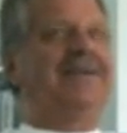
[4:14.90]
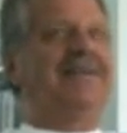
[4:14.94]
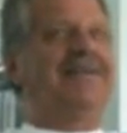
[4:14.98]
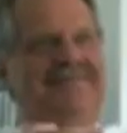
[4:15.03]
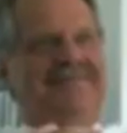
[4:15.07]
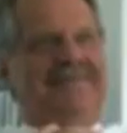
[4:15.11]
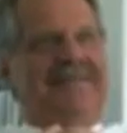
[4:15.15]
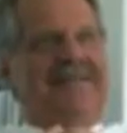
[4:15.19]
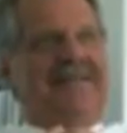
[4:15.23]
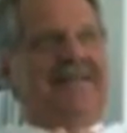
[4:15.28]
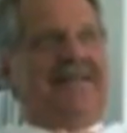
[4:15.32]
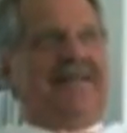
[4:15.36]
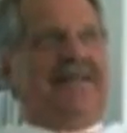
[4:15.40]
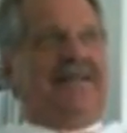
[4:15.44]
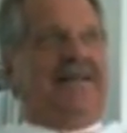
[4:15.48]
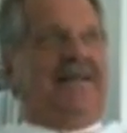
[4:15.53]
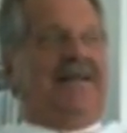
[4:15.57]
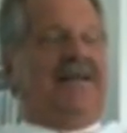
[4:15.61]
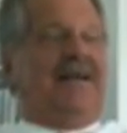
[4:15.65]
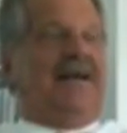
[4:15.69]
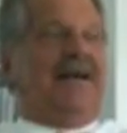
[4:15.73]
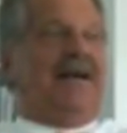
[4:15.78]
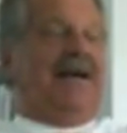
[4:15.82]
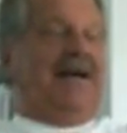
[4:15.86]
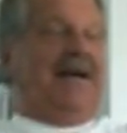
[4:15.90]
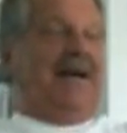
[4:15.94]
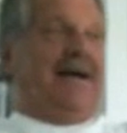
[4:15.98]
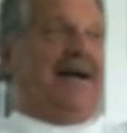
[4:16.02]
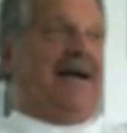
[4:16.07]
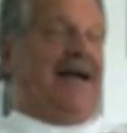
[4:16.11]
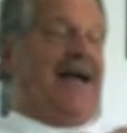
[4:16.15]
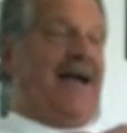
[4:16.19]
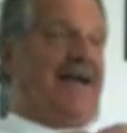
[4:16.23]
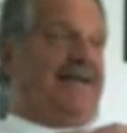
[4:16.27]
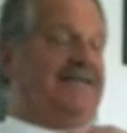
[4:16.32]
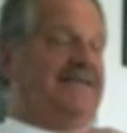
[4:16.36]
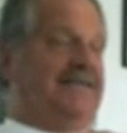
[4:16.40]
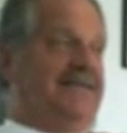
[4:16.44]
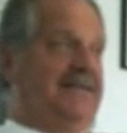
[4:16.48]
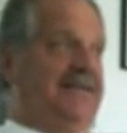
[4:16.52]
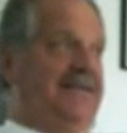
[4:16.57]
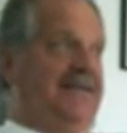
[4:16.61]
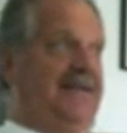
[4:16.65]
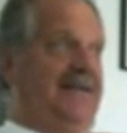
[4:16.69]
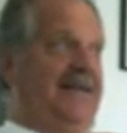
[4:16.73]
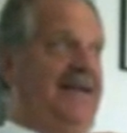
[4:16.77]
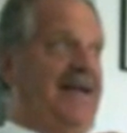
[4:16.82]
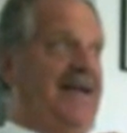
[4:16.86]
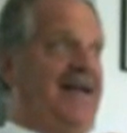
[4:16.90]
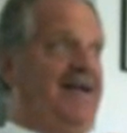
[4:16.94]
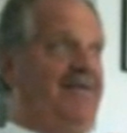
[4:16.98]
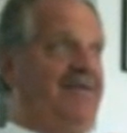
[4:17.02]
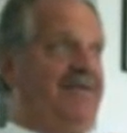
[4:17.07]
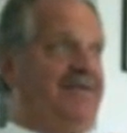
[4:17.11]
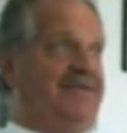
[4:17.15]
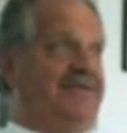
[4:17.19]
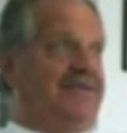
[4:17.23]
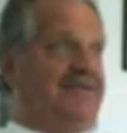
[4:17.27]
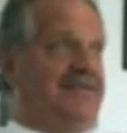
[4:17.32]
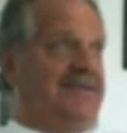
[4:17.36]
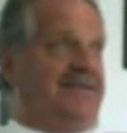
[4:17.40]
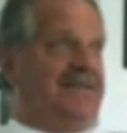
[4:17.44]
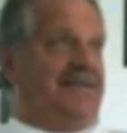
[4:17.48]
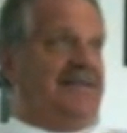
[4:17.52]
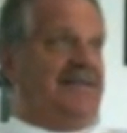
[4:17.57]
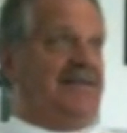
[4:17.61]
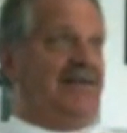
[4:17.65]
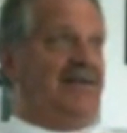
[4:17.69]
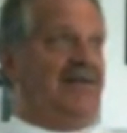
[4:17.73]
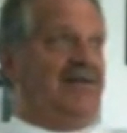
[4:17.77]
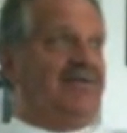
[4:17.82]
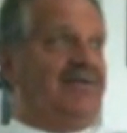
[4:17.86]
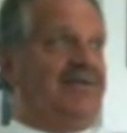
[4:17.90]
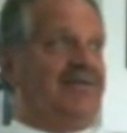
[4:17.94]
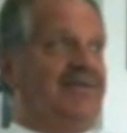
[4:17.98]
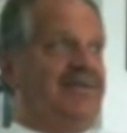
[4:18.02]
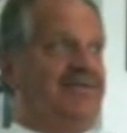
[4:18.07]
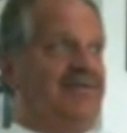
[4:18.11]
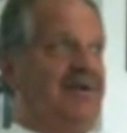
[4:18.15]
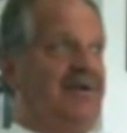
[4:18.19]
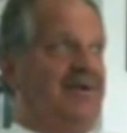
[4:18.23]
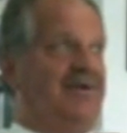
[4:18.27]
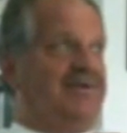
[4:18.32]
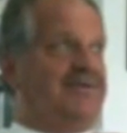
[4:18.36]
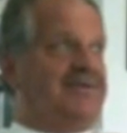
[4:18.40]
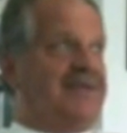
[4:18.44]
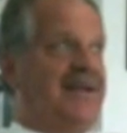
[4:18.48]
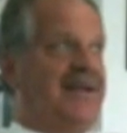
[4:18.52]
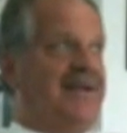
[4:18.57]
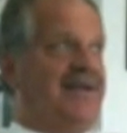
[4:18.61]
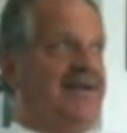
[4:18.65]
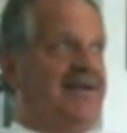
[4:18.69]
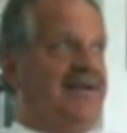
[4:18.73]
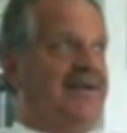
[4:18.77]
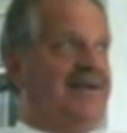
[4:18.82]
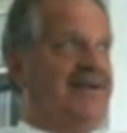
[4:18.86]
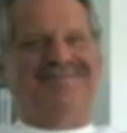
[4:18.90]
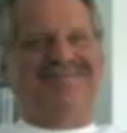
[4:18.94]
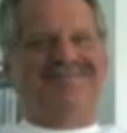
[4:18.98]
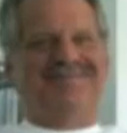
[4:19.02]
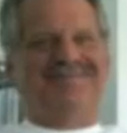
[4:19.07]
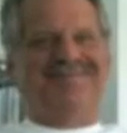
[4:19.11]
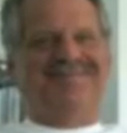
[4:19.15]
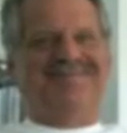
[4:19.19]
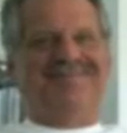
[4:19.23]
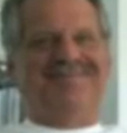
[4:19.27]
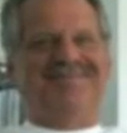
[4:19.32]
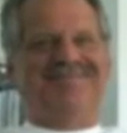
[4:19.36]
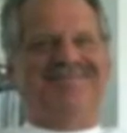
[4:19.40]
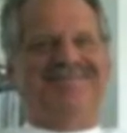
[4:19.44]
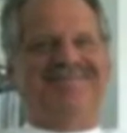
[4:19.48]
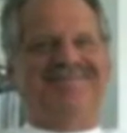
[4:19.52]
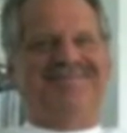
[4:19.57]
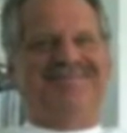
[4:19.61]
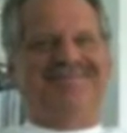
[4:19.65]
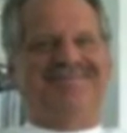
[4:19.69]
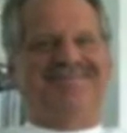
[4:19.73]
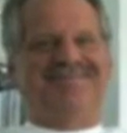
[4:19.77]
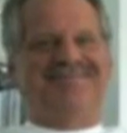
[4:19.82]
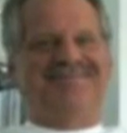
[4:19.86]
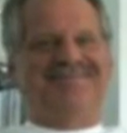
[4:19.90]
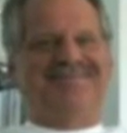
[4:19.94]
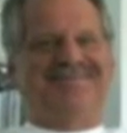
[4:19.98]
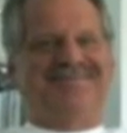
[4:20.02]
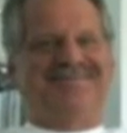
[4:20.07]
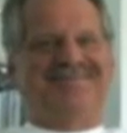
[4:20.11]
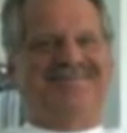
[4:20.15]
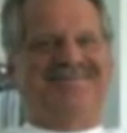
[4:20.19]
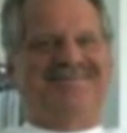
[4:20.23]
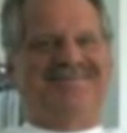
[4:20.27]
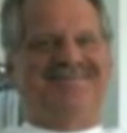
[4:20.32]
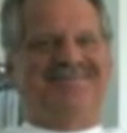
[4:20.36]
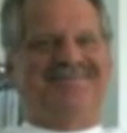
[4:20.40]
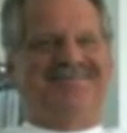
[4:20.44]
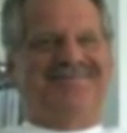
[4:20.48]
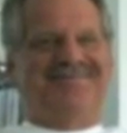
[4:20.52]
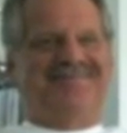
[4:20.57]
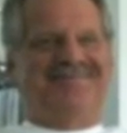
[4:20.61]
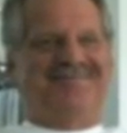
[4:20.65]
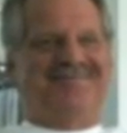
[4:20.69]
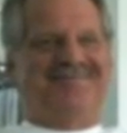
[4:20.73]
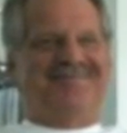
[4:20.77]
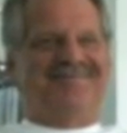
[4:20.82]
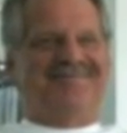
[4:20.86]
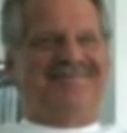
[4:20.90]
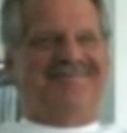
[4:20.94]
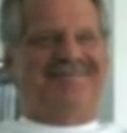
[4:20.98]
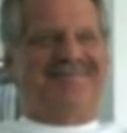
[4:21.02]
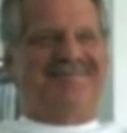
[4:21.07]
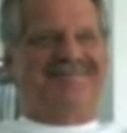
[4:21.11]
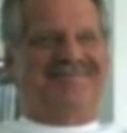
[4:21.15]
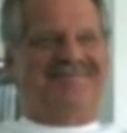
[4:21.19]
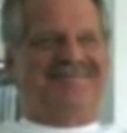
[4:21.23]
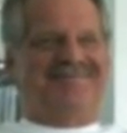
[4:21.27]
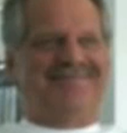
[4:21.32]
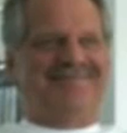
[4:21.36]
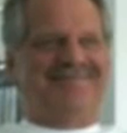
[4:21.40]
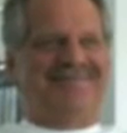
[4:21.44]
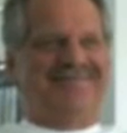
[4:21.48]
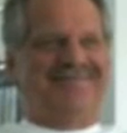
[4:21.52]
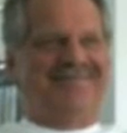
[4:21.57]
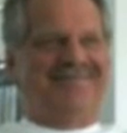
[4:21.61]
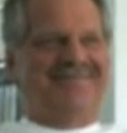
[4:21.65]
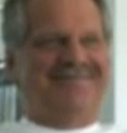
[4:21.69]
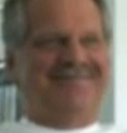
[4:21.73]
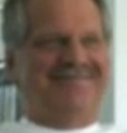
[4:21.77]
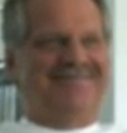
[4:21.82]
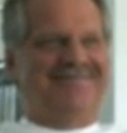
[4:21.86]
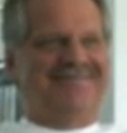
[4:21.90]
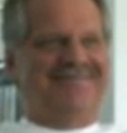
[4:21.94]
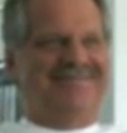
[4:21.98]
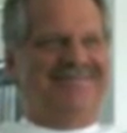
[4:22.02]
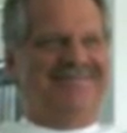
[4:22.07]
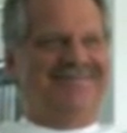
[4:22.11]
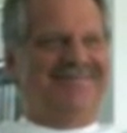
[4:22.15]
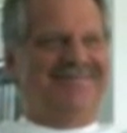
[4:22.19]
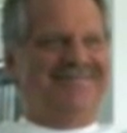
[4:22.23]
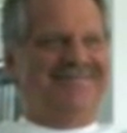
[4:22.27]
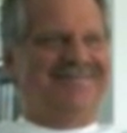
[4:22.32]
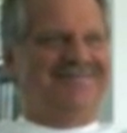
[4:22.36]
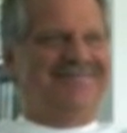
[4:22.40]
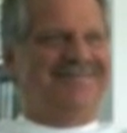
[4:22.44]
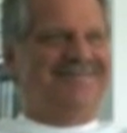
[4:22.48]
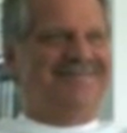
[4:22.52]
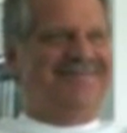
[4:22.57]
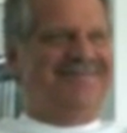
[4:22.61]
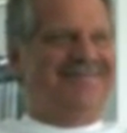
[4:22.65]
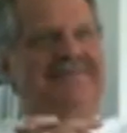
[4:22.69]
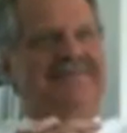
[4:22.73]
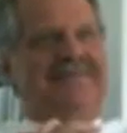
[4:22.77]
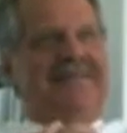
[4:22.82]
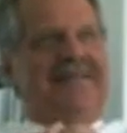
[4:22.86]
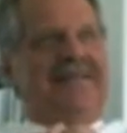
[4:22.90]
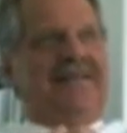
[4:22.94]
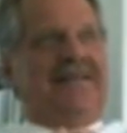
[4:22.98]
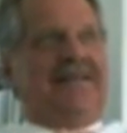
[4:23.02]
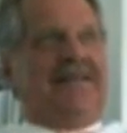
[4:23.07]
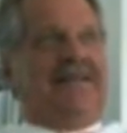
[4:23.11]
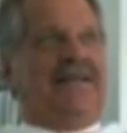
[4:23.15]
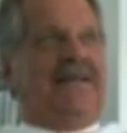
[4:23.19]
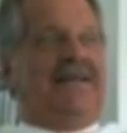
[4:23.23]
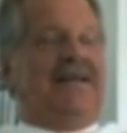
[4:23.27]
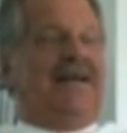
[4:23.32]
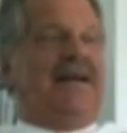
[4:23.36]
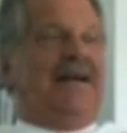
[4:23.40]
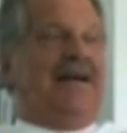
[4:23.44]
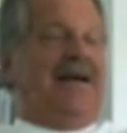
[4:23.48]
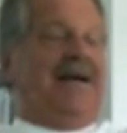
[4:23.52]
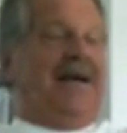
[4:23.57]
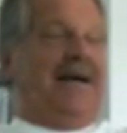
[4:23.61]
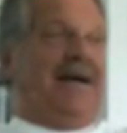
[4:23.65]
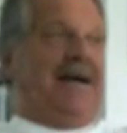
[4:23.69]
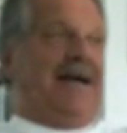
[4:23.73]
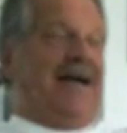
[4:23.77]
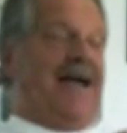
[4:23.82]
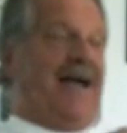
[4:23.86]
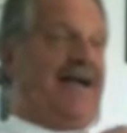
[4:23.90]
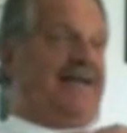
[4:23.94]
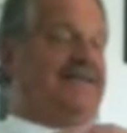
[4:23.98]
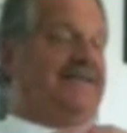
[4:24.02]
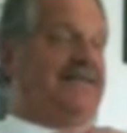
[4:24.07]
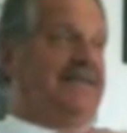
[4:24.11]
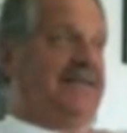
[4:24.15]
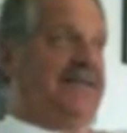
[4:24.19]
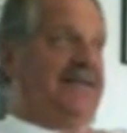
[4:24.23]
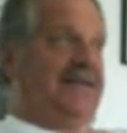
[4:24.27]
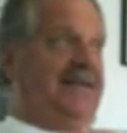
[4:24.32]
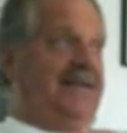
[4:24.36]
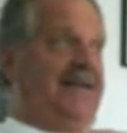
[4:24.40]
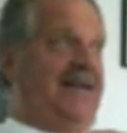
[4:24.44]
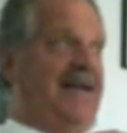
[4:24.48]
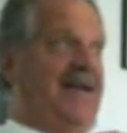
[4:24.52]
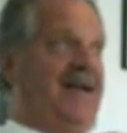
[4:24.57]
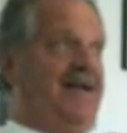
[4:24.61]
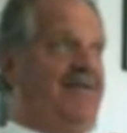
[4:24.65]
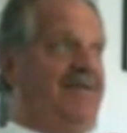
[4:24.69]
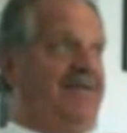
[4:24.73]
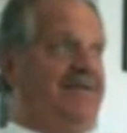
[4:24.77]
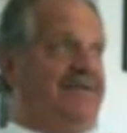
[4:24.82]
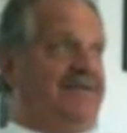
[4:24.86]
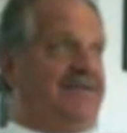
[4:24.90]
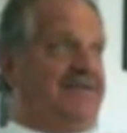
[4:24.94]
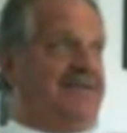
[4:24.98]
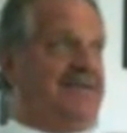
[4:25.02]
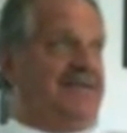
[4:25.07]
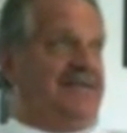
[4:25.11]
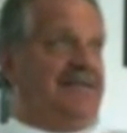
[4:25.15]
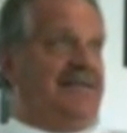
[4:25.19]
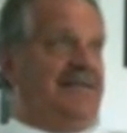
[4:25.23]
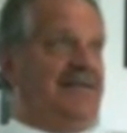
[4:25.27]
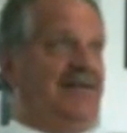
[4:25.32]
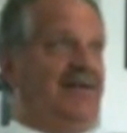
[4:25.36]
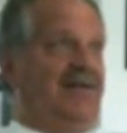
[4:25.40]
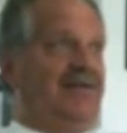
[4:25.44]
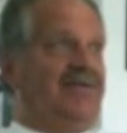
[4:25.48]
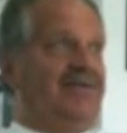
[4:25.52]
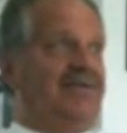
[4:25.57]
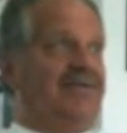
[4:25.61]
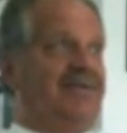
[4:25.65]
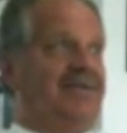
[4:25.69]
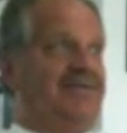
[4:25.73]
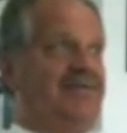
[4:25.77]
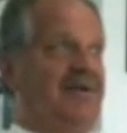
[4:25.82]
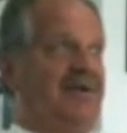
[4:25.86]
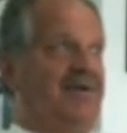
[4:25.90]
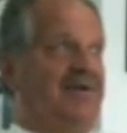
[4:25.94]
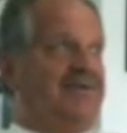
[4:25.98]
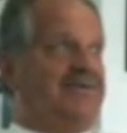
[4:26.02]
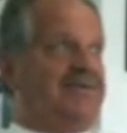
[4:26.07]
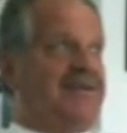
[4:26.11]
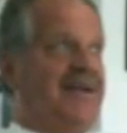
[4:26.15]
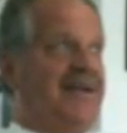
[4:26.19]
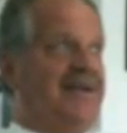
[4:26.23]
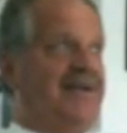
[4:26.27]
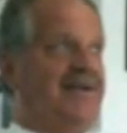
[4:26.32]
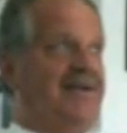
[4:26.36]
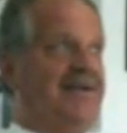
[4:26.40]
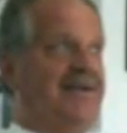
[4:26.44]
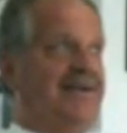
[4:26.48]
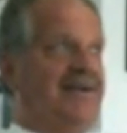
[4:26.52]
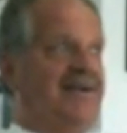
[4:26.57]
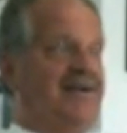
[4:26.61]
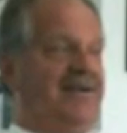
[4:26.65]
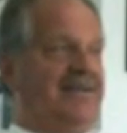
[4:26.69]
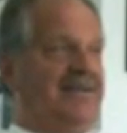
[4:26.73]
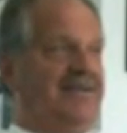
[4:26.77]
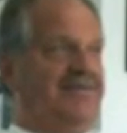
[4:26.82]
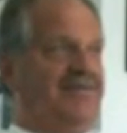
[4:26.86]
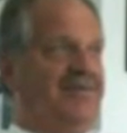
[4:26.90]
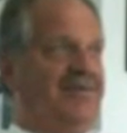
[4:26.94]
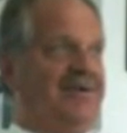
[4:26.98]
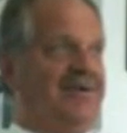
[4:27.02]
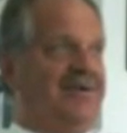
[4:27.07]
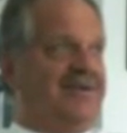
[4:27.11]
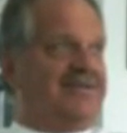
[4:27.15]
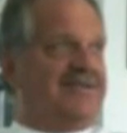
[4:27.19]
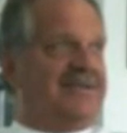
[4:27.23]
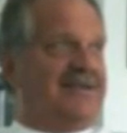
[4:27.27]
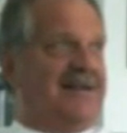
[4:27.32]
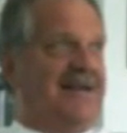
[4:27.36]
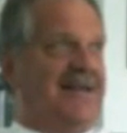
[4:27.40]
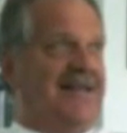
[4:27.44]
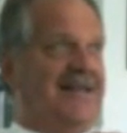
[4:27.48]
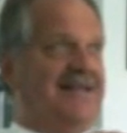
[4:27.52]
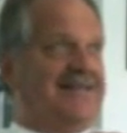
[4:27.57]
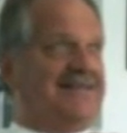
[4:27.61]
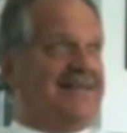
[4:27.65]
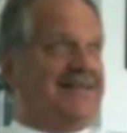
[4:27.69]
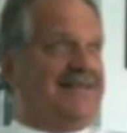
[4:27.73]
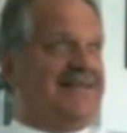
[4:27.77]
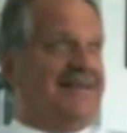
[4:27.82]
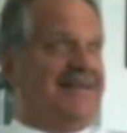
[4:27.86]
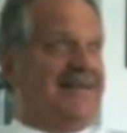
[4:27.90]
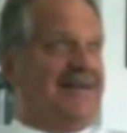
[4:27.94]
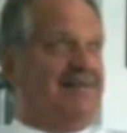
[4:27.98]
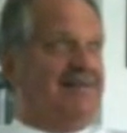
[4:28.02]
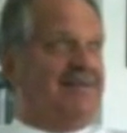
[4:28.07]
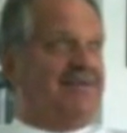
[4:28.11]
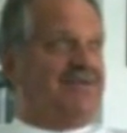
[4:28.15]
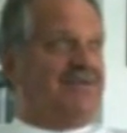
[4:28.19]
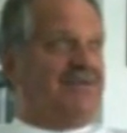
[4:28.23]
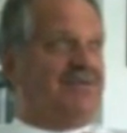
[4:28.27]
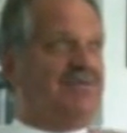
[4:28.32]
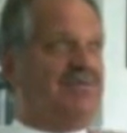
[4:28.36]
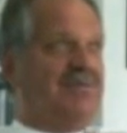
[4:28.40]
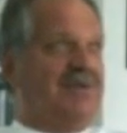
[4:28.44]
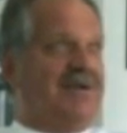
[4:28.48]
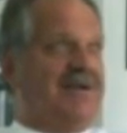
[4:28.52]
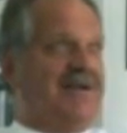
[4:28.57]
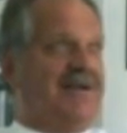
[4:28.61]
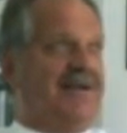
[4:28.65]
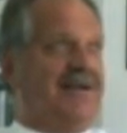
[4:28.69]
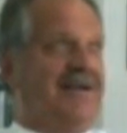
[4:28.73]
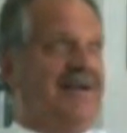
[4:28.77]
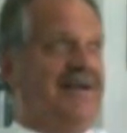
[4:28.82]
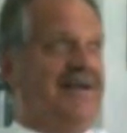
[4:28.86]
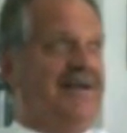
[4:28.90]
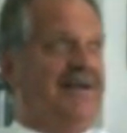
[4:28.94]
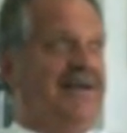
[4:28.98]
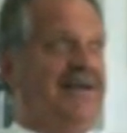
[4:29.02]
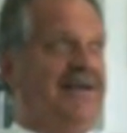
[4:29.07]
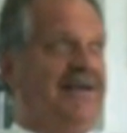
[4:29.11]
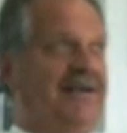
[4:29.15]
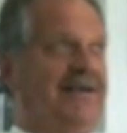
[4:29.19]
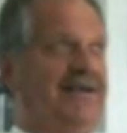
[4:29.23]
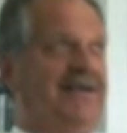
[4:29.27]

trust nobody out here. Is the geography giving the United States an advantage or the Viet Cong? The geography is definitely an advantage for the Viet Cong because they know their land well.